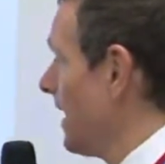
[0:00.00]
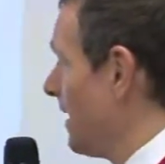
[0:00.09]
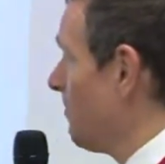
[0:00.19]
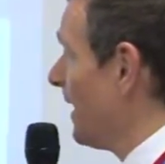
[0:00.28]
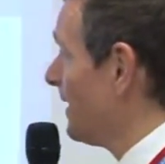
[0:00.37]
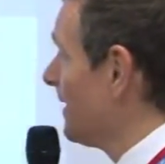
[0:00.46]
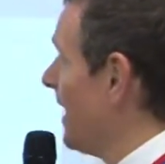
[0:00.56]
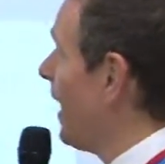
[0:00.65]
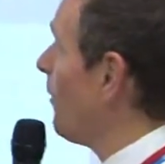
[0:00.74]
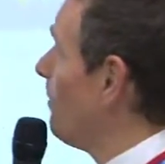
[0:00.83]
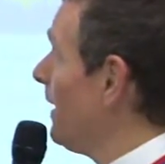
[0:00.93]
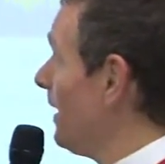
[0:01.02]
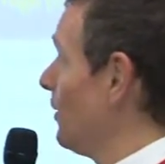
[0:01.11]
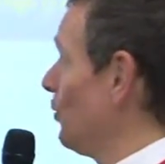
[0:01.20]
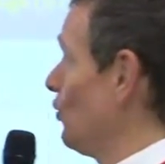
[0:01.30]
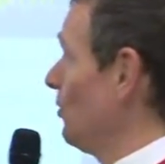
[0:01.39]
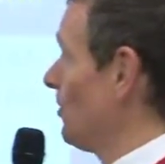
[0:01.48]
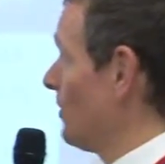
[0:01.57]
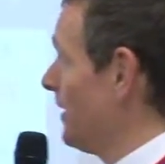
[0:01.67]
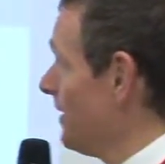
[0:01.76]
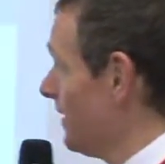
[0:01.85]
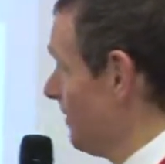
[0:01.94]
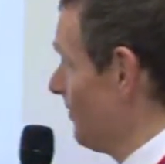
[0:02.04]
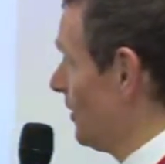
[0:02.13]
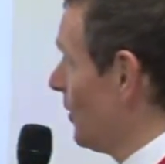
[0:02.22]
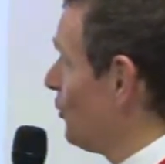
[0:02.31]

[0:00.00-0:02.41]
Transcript: it matters how big the tumour is. So